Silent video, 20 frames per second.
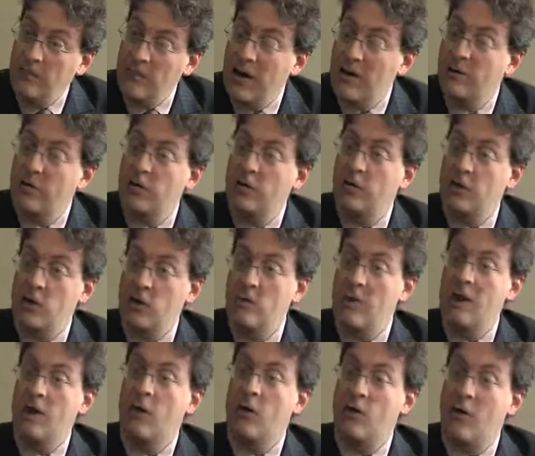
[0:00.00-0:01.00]
Not just that you're
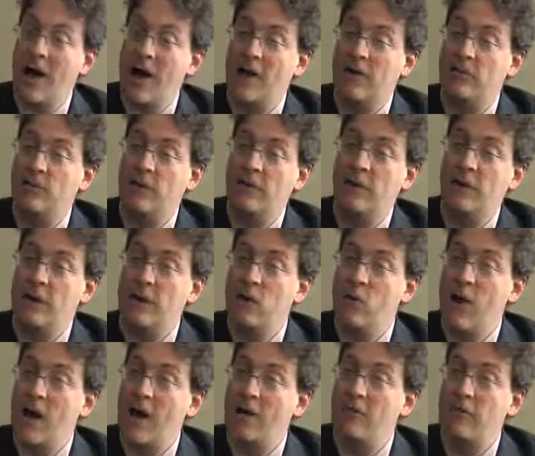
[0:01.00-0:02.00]
being harassed, but that
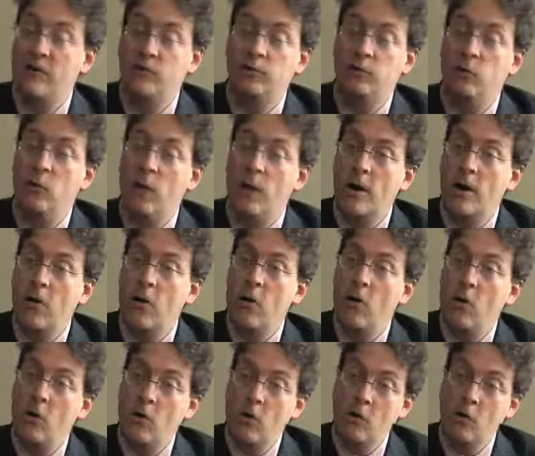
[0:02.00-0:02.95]
you have an employer